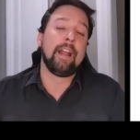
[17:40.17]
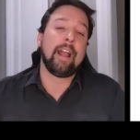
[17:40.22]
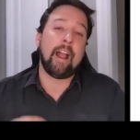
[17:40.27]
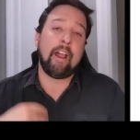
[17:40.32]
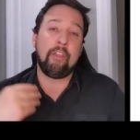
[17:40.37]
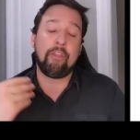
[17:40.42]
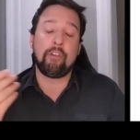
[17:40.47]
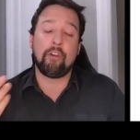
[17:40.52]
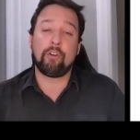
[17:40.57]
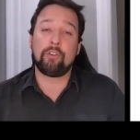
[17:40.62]

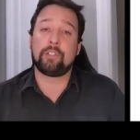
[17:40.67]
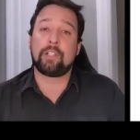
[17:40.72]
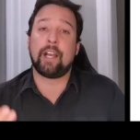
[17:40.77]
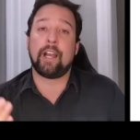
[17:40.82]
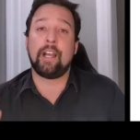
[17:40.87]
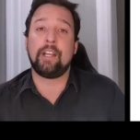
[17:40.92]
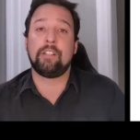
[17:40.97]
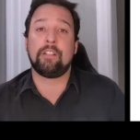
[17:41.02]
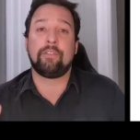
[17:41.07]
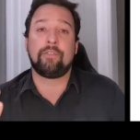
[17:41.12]
And those
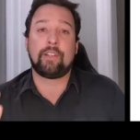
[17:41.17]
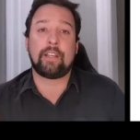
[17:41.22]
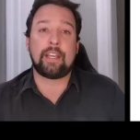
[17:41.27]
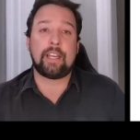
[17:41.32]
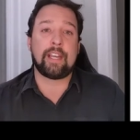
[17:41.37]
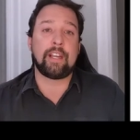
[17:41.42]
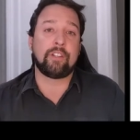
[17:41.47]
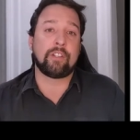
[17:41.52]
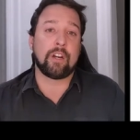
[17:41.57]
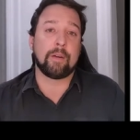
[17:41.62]
kinds of
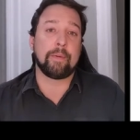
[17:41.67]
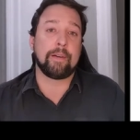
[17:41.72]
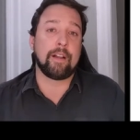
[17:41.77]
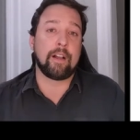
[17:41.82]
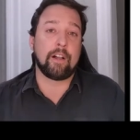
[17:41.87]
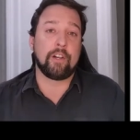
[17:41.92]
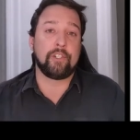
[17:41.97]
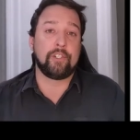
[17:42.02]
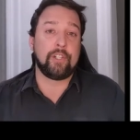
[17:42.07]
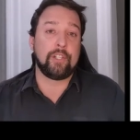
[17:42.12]
key
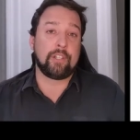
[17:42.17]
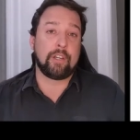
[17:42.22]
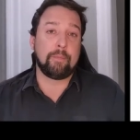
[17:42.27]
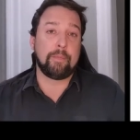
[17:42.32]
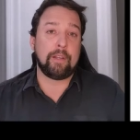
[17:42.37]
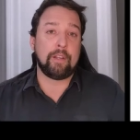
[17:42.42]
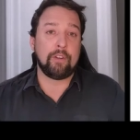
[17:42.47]
terminologies can be